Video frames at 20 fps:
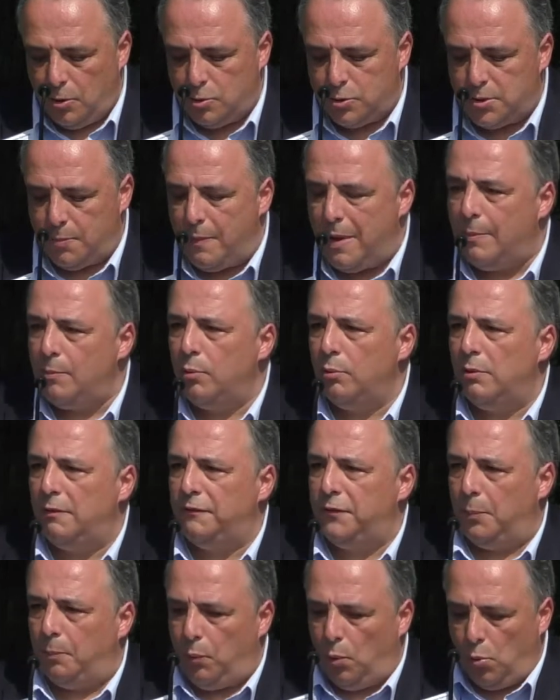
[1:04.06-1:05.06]
who's a member
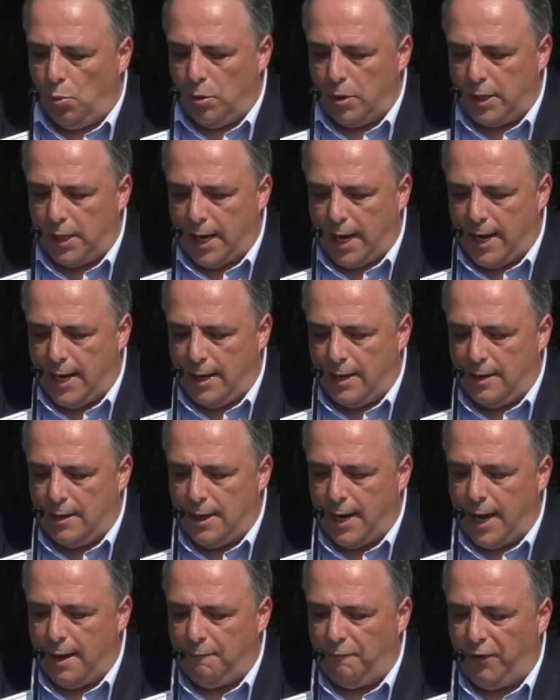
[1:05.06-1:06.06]
of the board
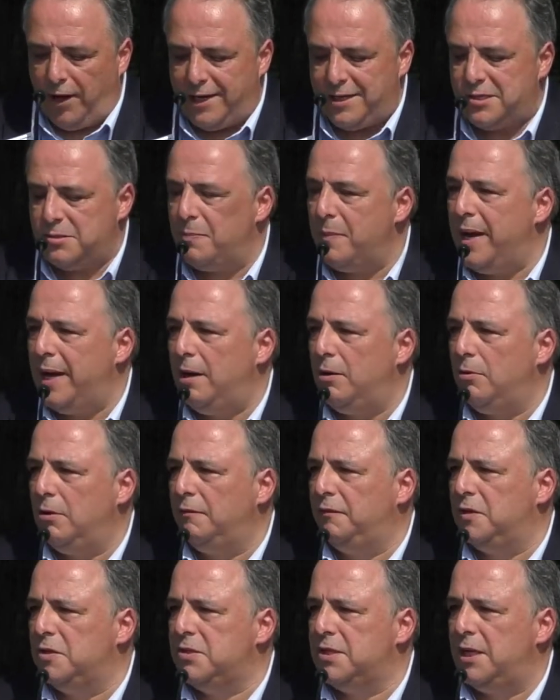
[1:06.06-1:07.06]
and vice mayor
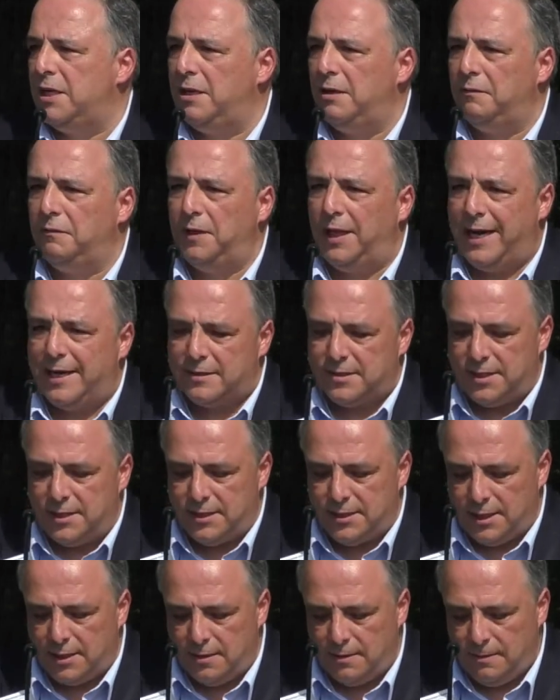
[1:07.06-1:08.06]
of the city of
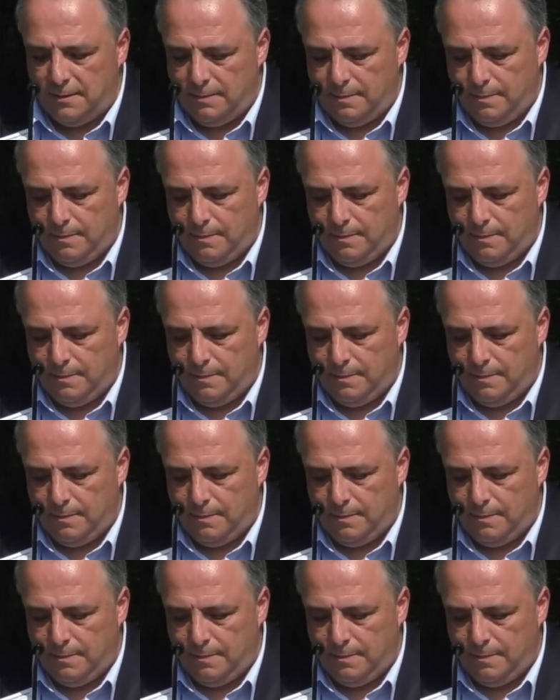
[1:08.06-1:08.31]
Lexington,